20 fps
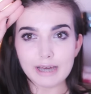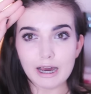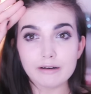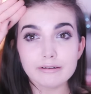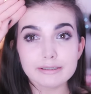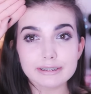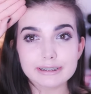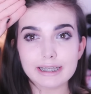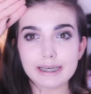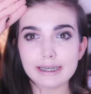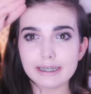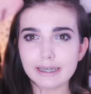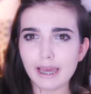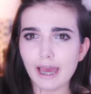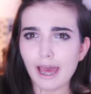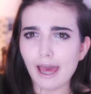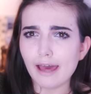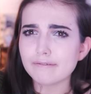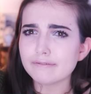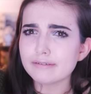I was like,
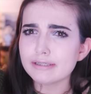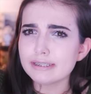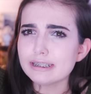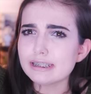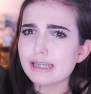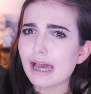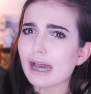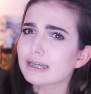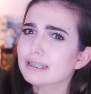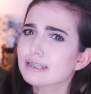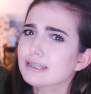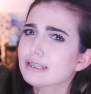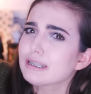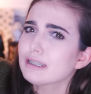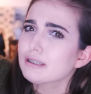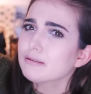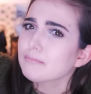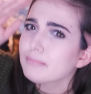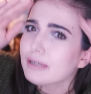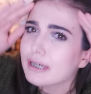Evan
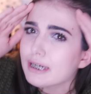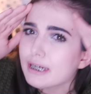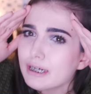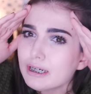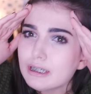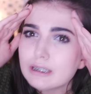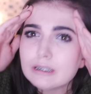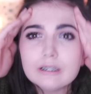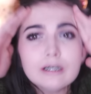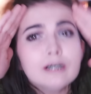texted me?